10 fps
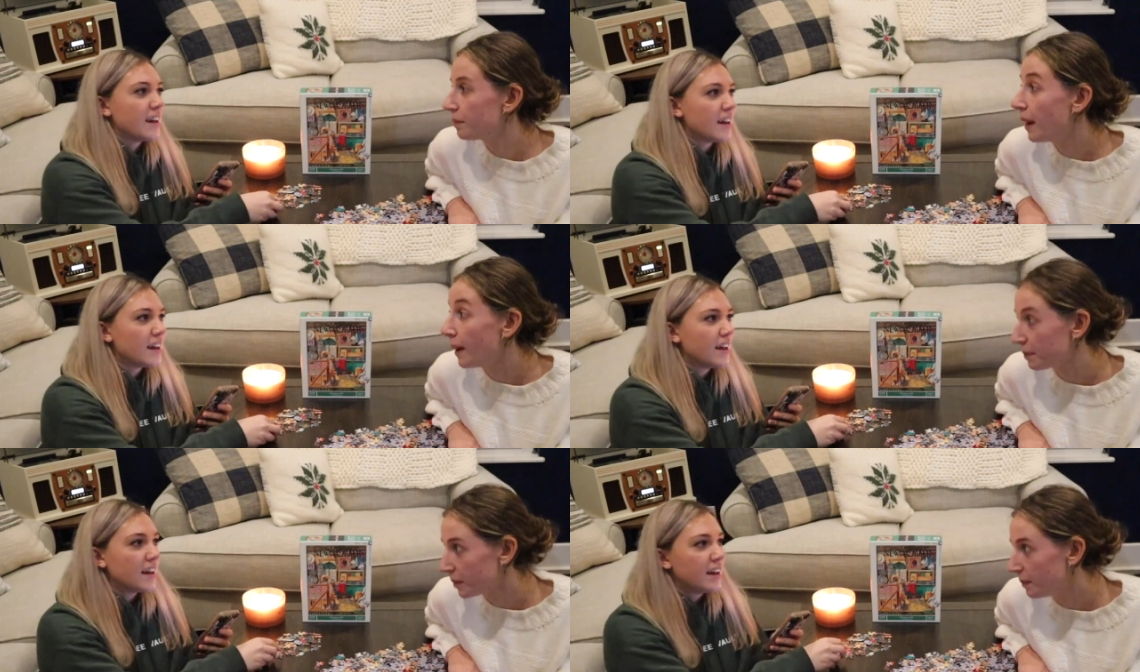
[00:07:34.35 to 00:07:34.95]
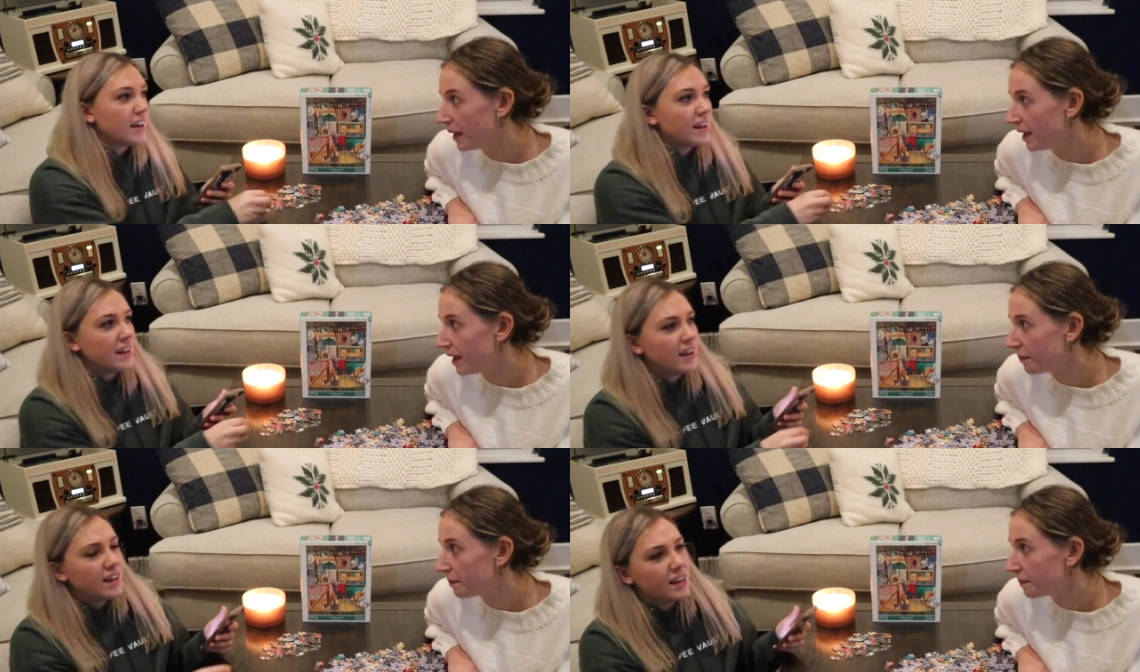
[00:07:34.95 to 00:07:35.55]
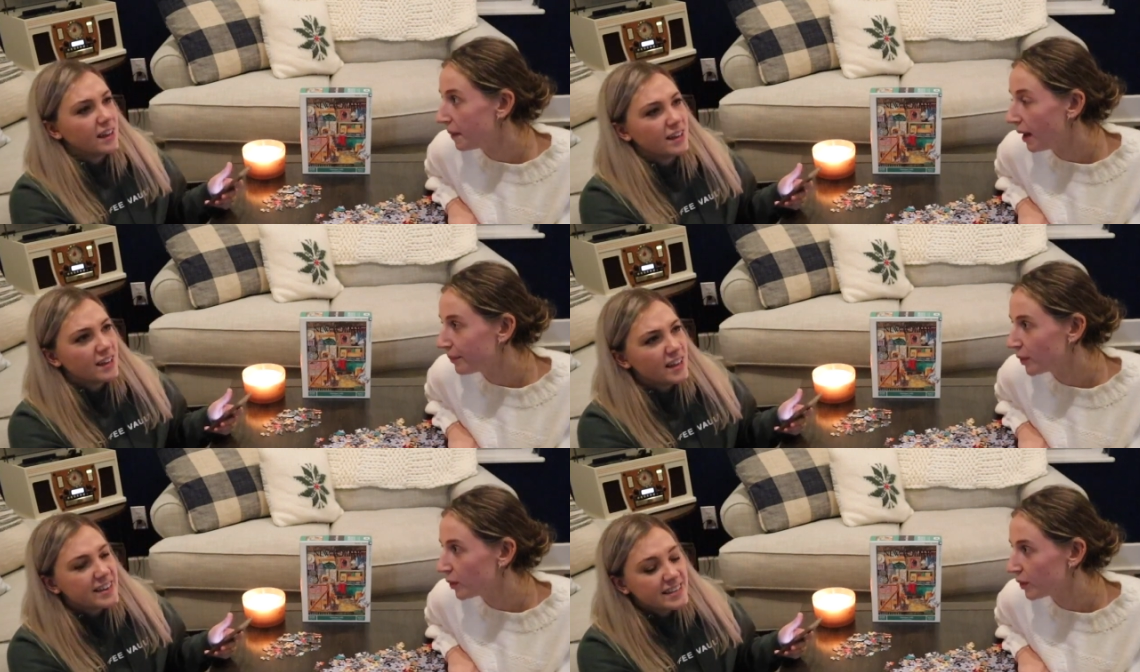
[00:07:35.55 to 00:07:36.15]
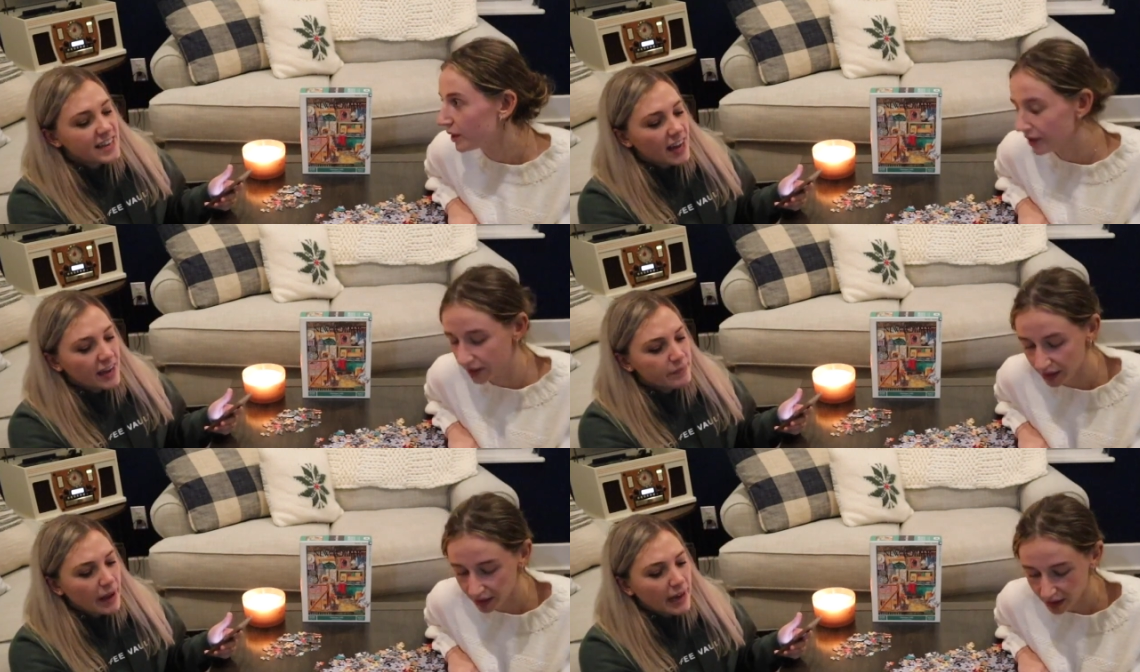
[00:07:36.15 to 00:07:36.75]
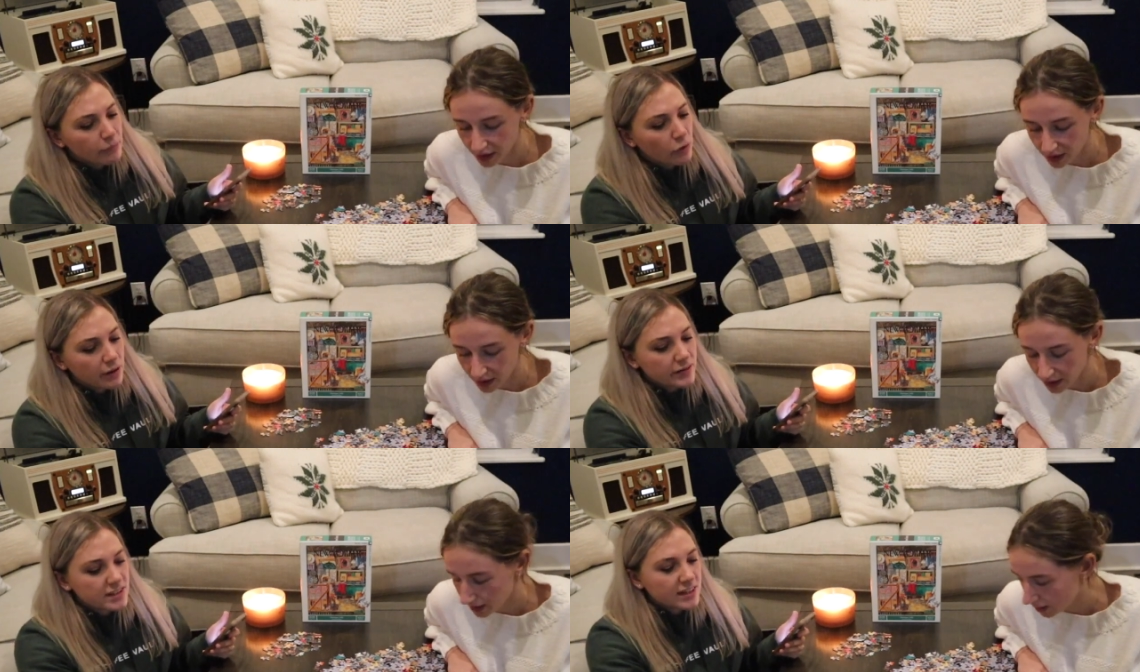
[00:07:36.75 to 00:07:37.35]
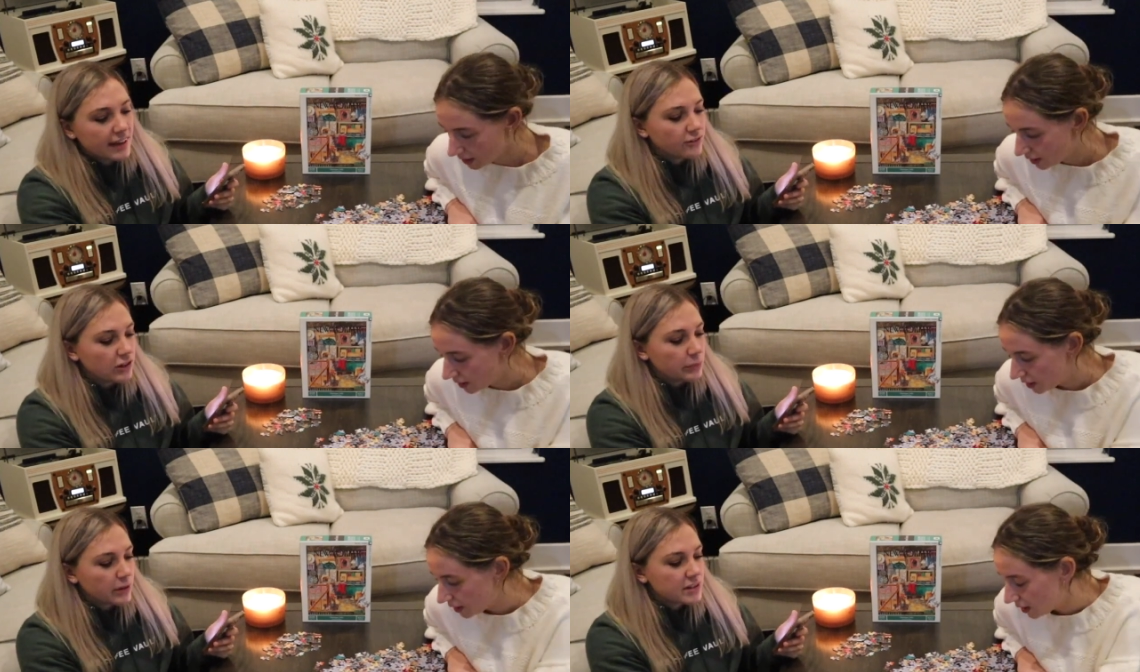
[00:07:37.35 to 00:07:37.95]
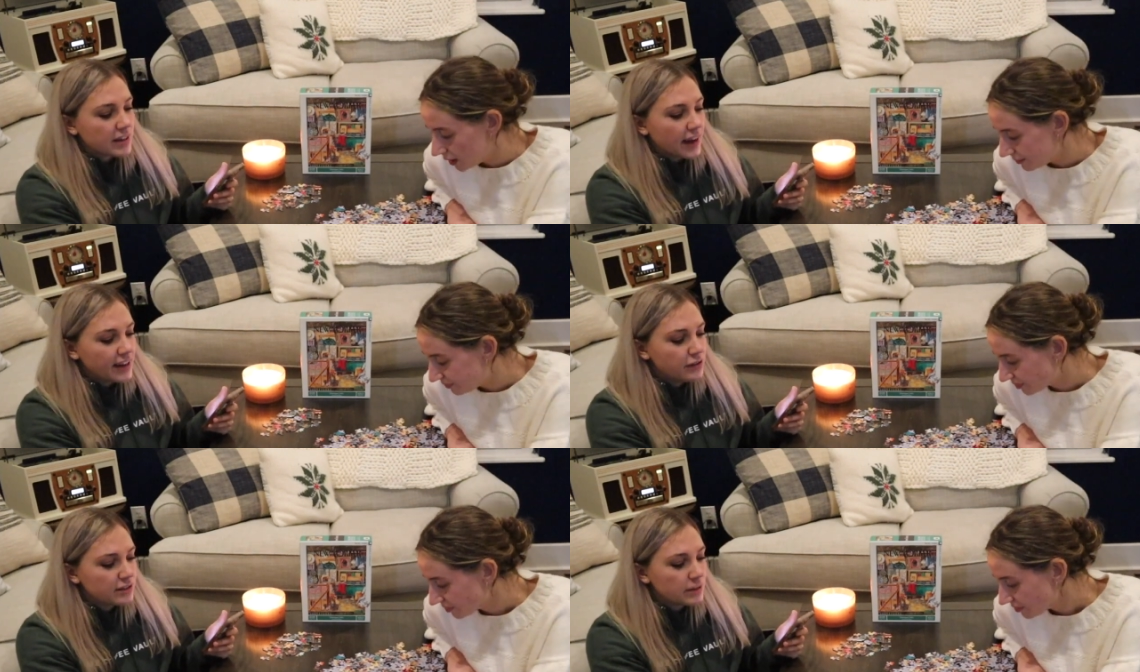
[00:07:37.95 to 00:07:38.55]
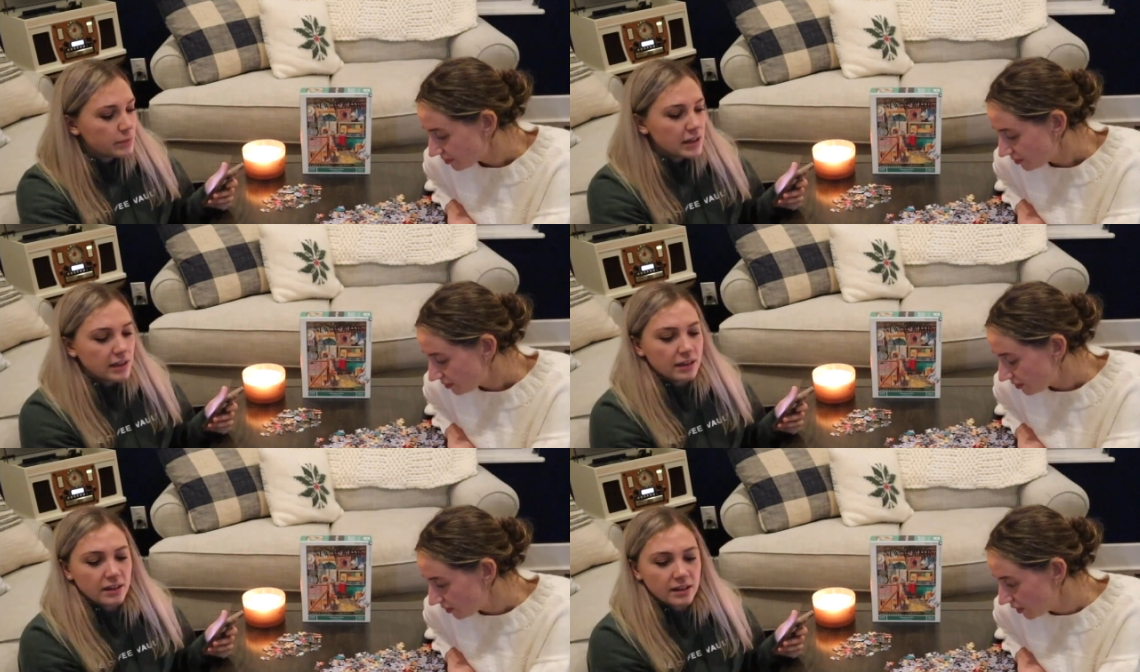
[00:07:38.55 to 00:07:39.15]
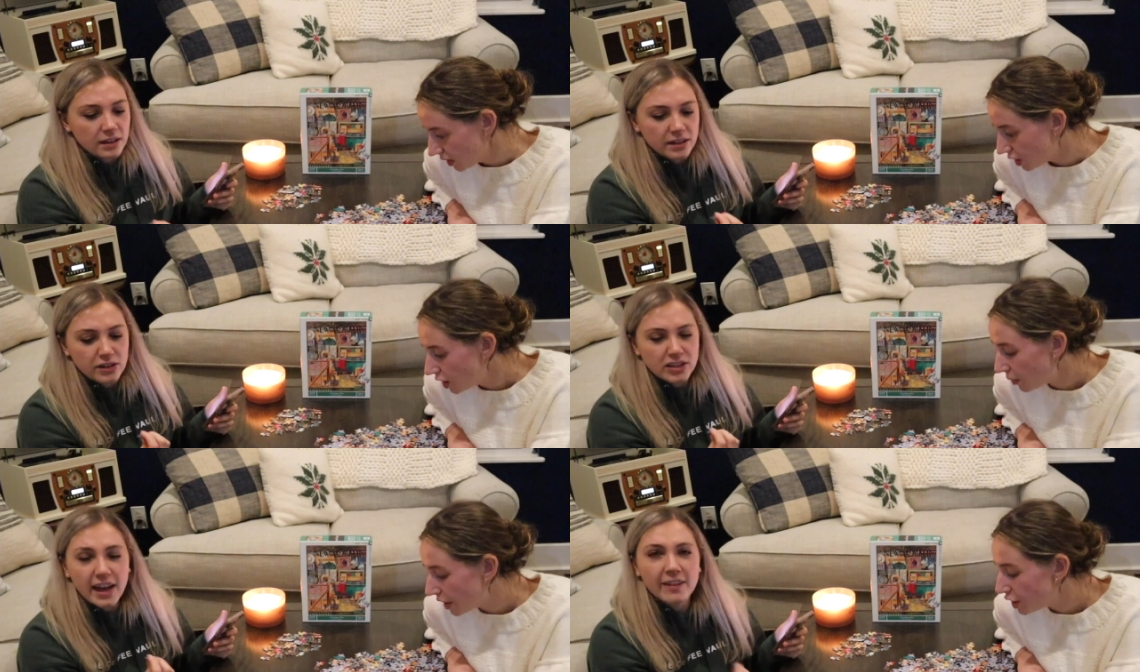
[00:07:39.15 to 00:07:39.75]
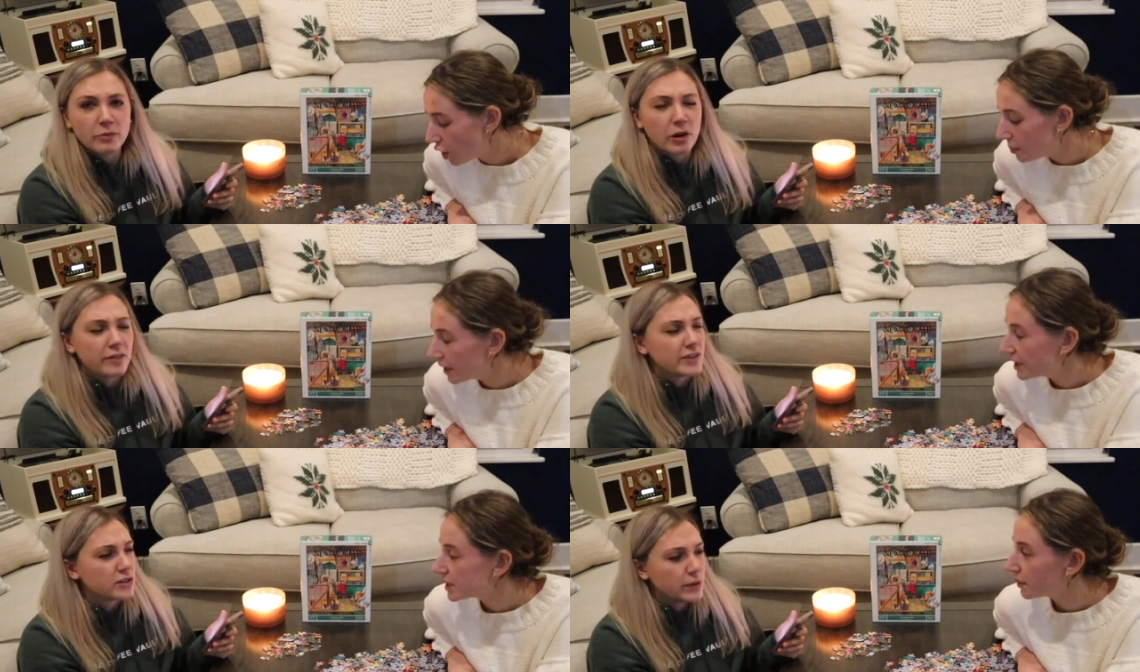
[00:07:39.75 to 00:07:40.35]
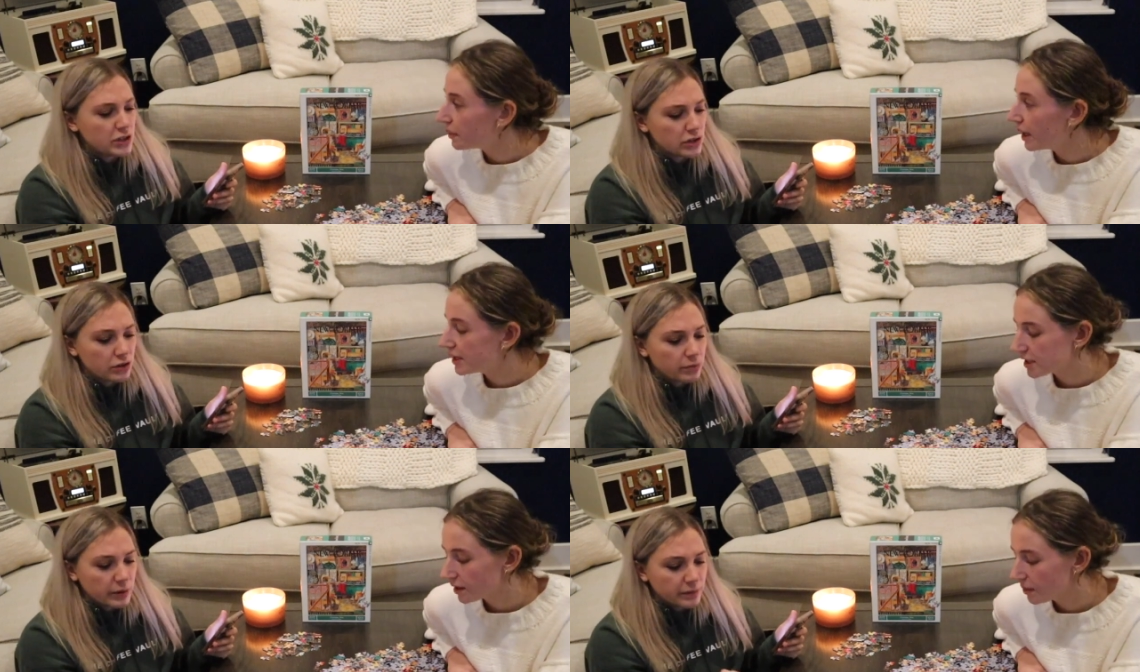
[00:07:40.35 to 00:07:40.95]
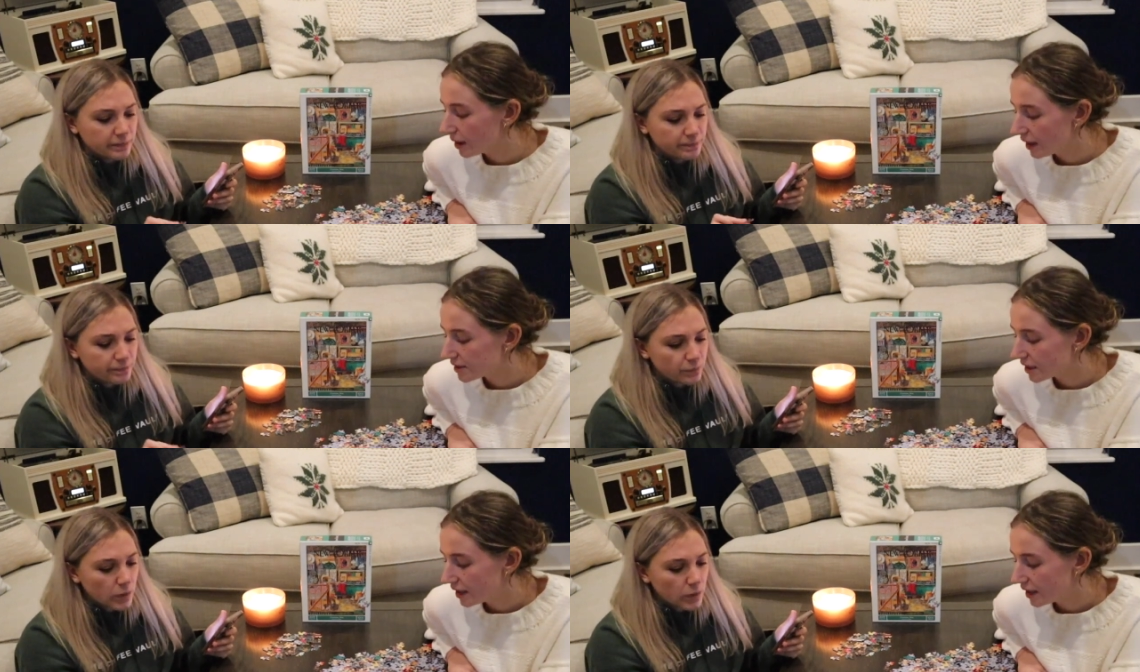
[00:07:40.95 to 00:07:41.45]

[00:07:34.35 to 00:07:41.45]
Speaker 1: peppermint
Speaker 2: popcorn. See, I'm I'm more of a savory person. I used to be. I no, I know, but it's a too. it's
Speaker 1: a it's a